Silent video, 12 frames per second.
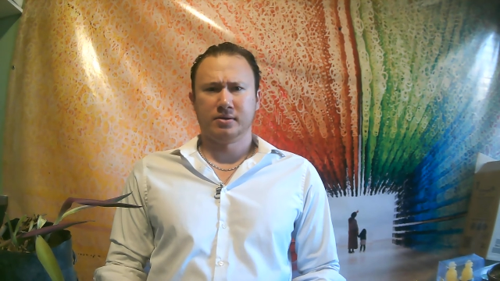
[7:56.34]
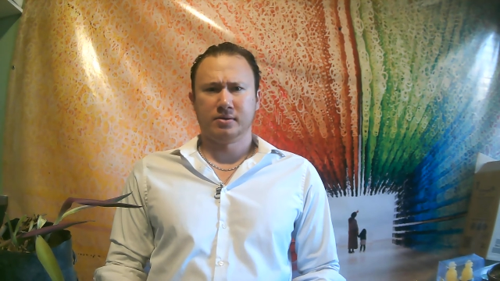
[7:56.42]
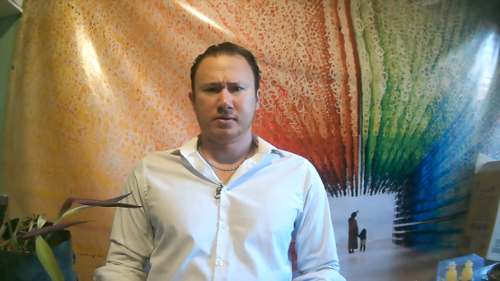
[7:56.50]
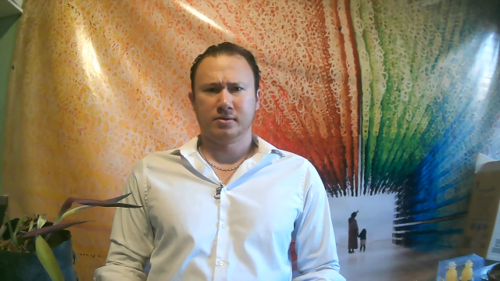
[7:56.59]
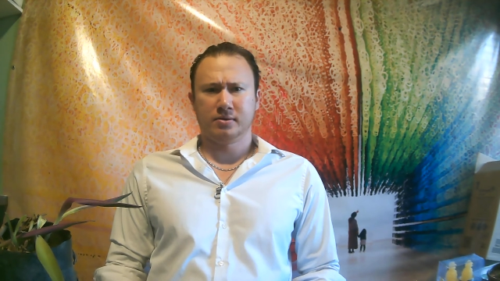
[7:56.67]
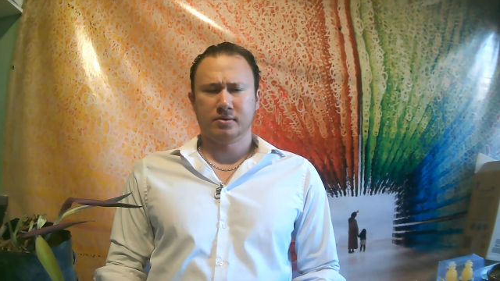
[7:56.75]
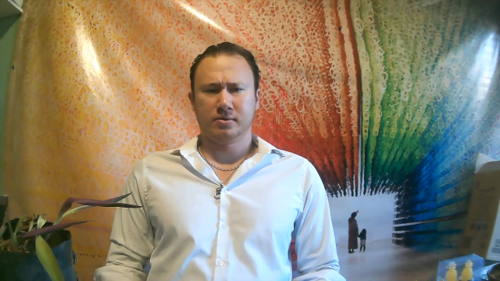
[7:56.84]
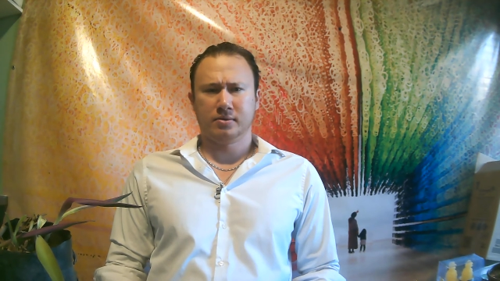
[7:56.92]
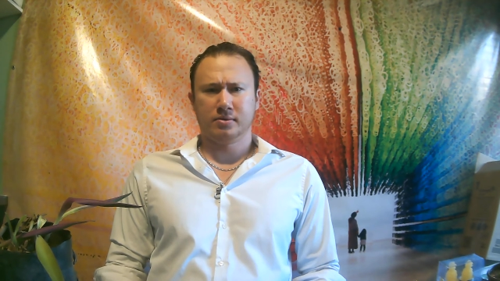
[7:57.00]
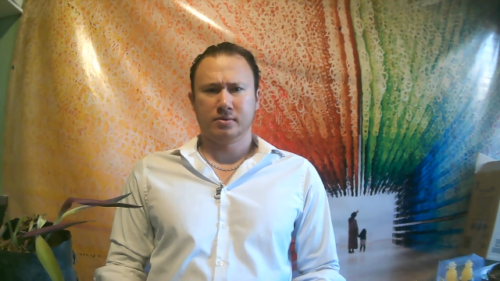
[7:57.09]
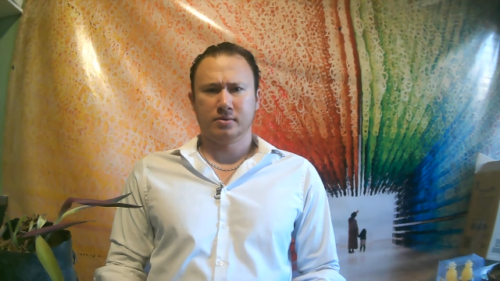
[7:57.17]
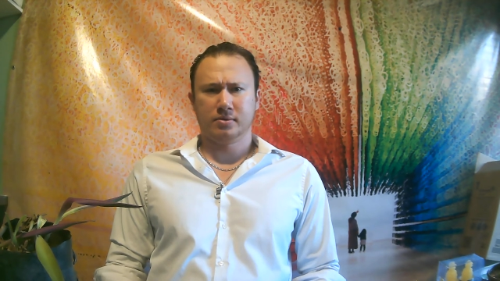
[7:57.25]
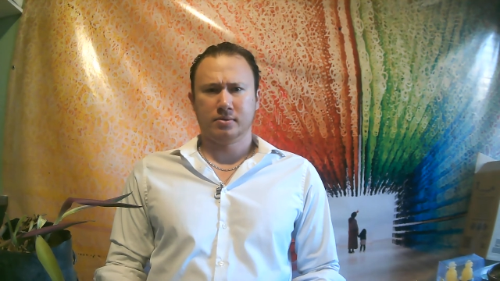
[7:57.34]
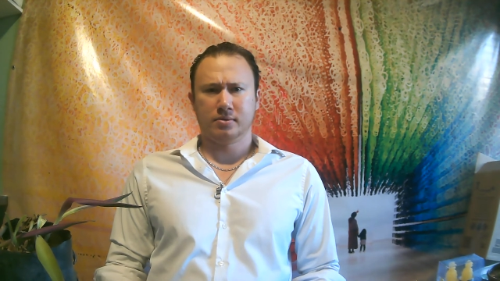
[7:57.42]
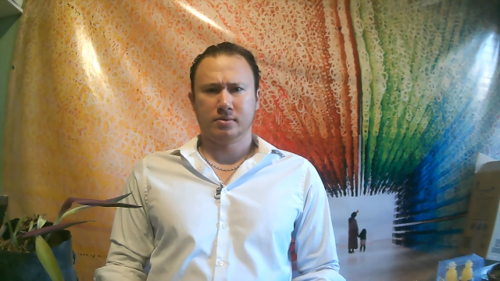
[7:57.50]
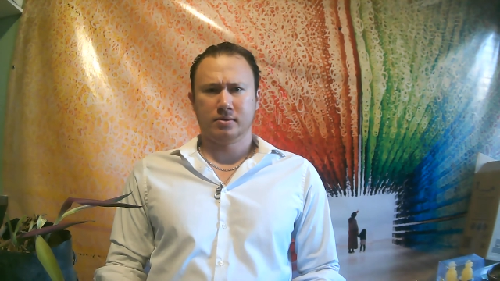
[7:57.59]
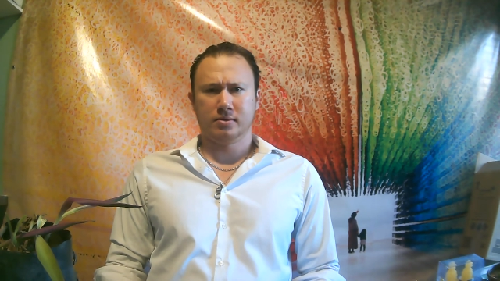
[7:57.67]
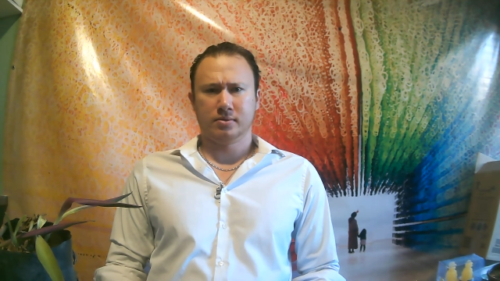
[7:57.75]

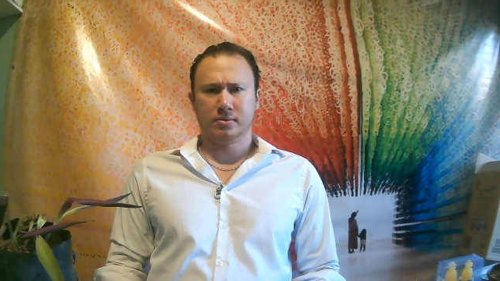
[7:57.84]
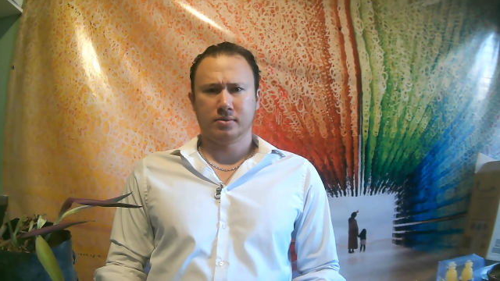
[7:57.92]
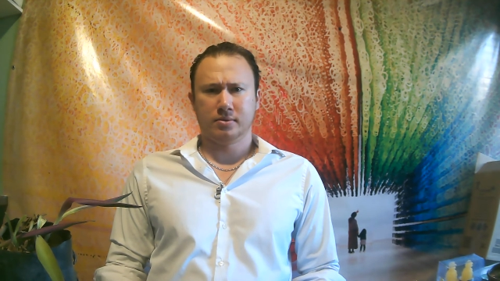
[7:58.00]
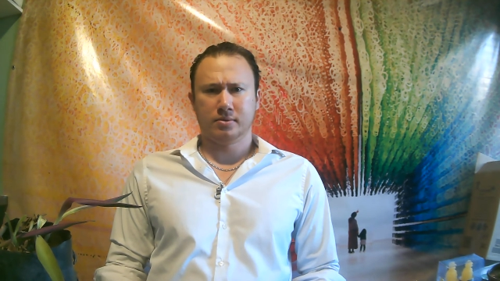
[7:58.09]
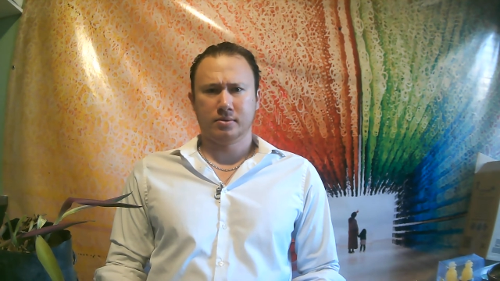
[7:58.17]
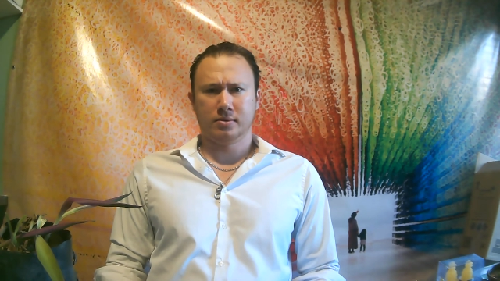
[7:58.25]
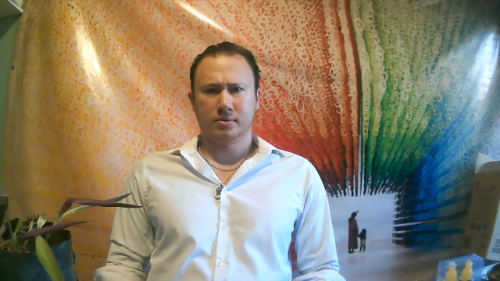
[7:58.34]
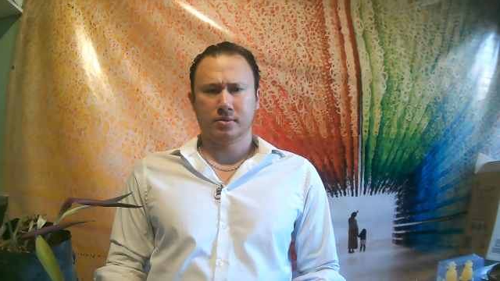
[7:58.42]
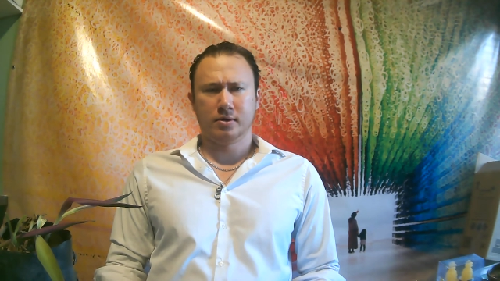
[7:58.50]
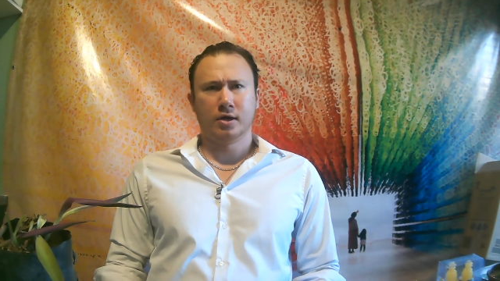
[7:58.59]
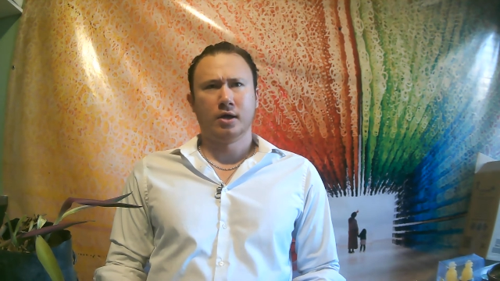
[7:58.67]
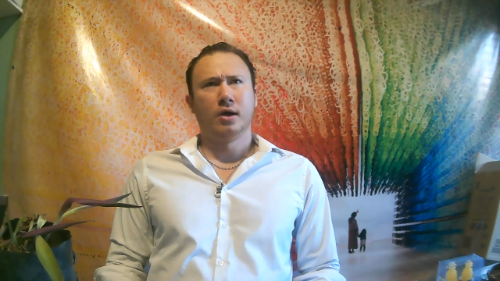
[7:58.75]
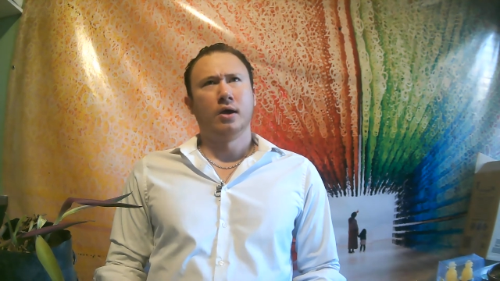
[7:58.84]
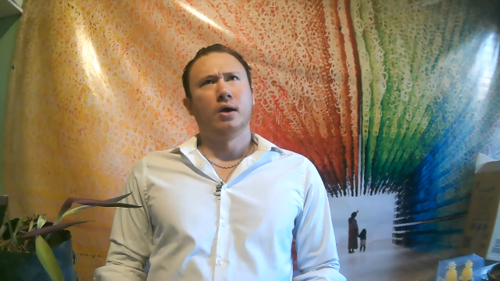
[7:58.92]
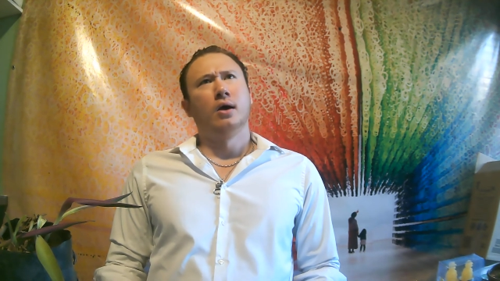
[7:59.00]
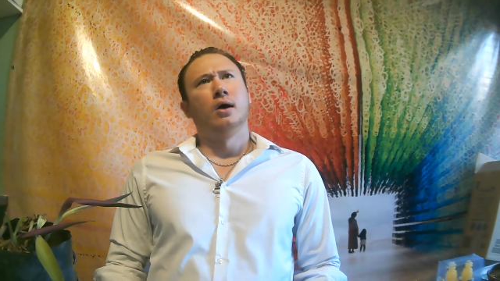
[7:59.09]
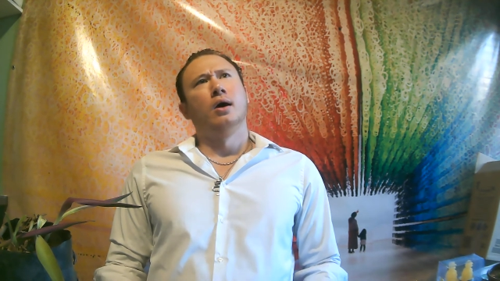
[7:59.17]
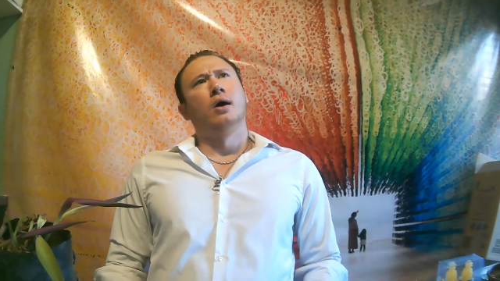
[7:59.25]

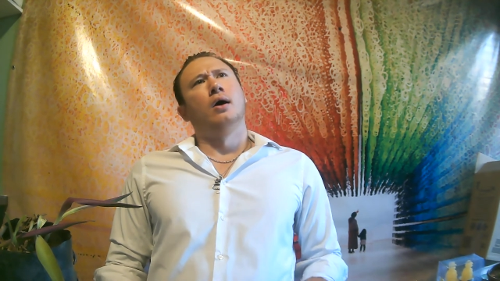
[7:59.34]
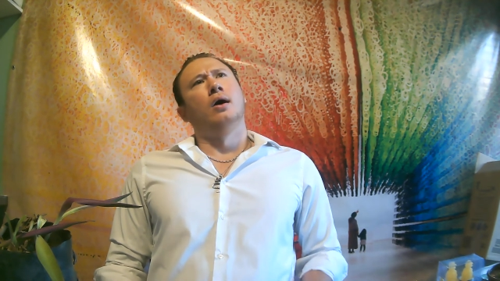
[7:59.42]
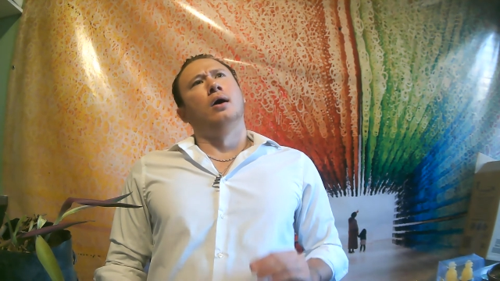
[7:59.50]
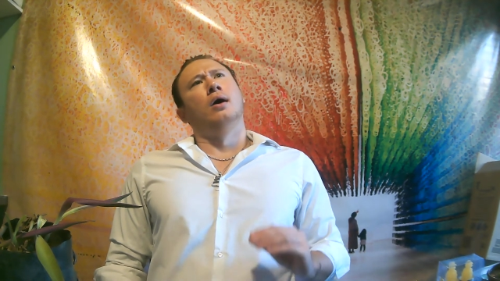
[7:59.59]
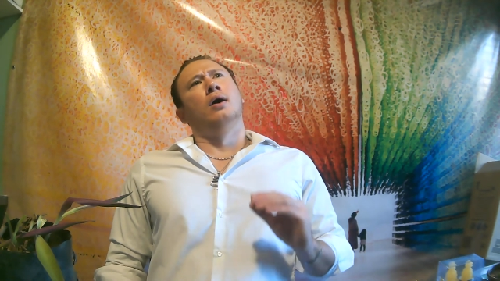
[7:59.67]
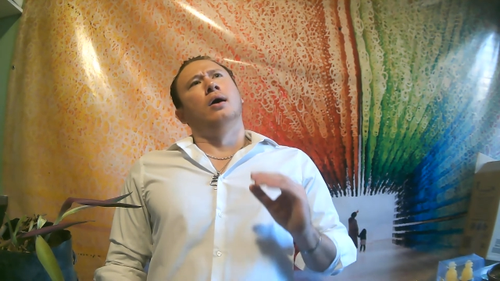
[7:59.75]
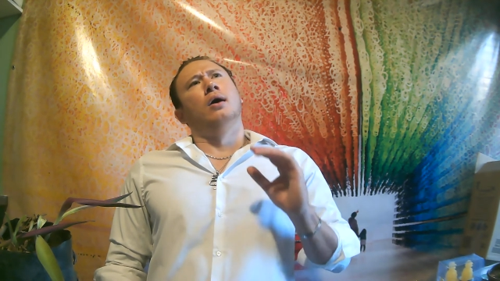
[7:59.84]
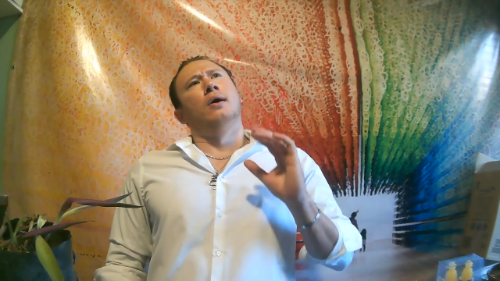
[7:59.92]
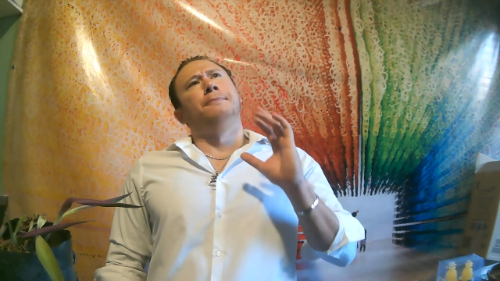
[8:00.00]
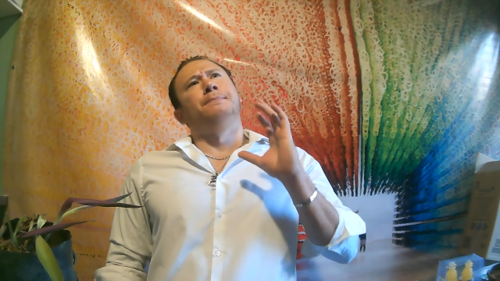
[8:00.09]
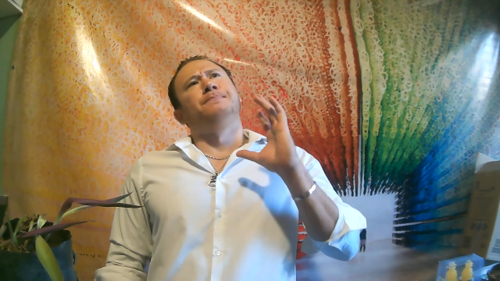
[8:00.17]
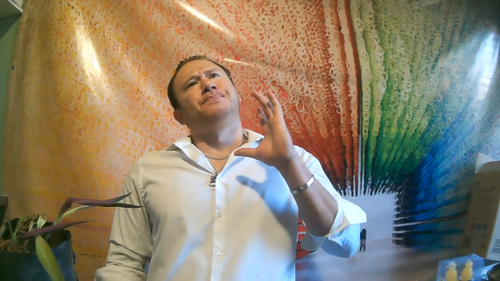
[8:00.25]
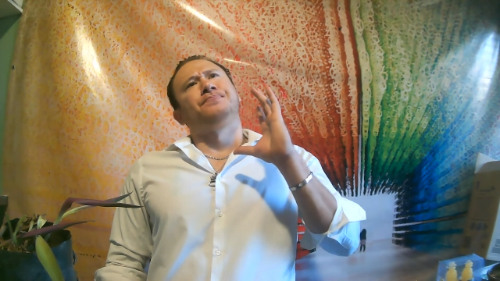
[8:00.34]
Nobody speaks.